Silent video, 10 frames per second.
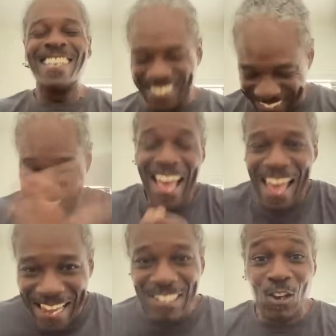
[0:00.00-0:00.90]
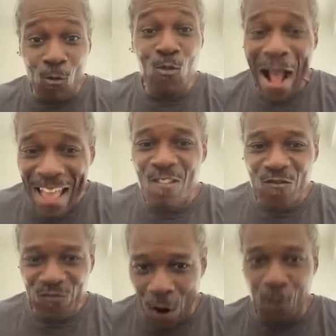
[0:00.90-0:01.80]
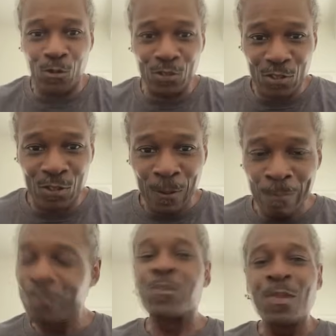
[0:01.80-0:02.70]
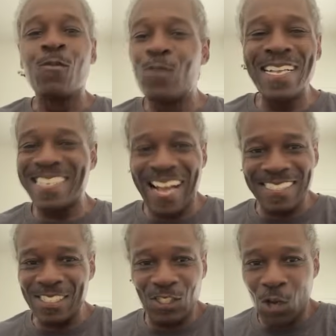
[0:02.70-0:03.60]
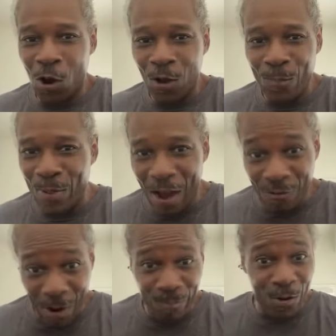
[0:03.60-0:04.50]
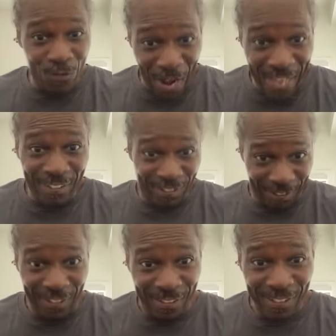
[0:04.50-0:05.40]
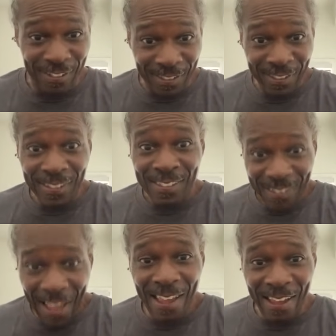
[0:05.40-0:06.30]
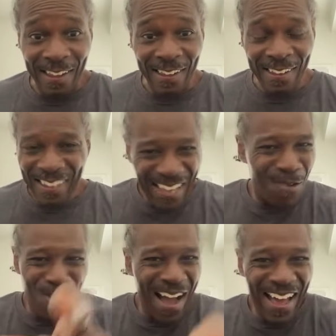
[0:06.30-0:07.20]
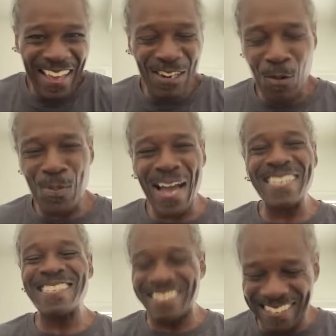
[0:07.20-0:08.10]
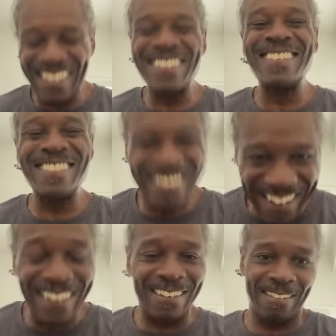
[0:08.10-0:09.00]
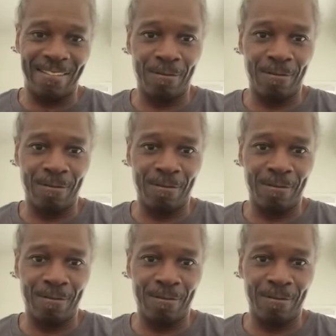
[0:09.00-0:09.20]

Tag your white folks. We got to talk about reparations. Yeah. And why ain't nobody getting none?